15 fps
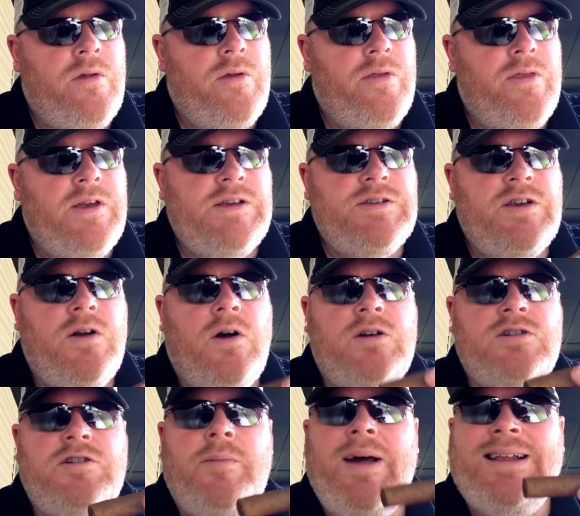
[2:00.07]
These cigars
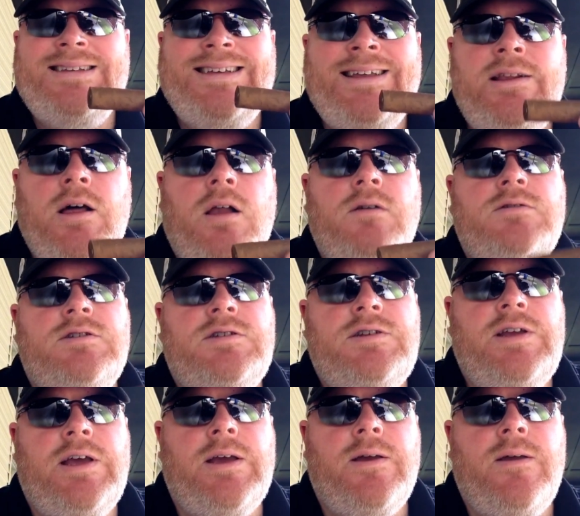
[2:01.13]
are about $10 a
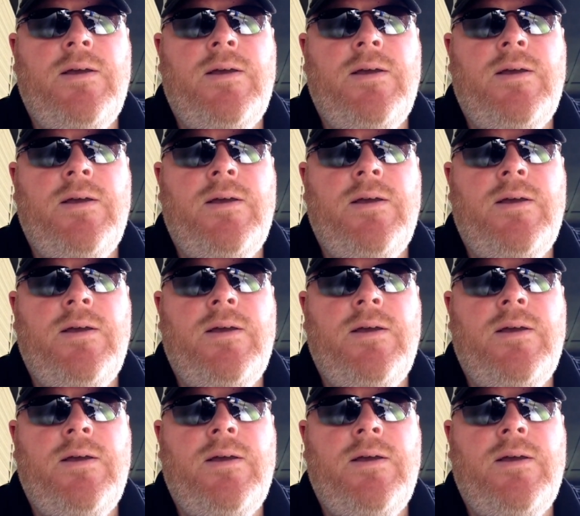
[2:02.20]
stick.